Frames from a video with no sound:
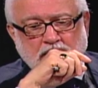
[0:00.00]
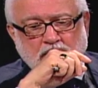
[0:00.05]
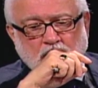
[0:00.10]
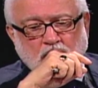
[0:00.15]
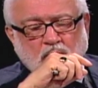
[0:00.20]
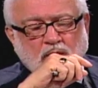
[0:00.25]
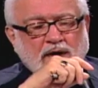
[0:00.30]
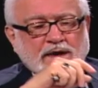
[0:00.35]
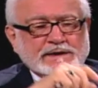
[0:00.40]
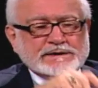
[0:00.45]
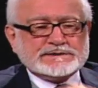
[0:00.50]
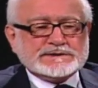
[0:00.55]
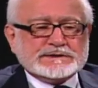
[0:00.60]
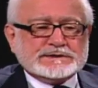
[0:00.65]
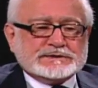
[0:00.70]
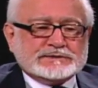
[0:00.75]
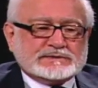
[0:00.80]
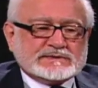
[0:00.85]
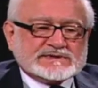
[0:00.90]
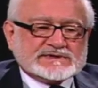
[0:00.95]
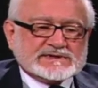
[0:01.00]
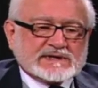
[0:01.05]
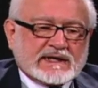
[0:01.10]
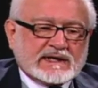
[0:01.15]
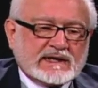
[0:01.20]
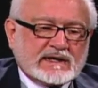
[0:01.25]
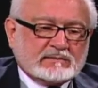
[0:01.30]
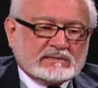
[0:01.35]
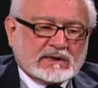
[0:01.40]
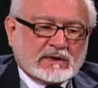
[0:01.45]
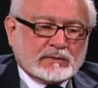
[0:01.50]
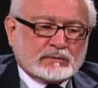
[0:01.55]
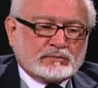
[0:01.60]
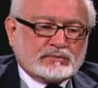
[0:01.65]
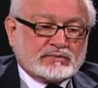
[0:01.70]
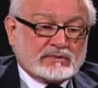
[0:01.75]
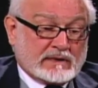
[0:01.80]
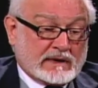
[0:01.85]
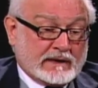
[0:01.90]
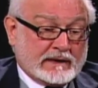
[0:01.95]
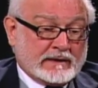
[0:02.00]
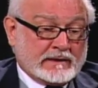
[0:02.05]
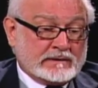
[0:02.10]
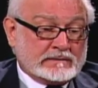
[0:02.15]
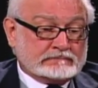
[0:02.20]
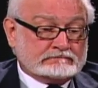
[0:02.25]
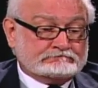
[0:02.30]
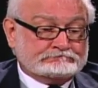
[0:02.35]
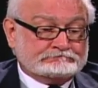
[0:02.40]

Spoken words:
wanted to do a study about prayer.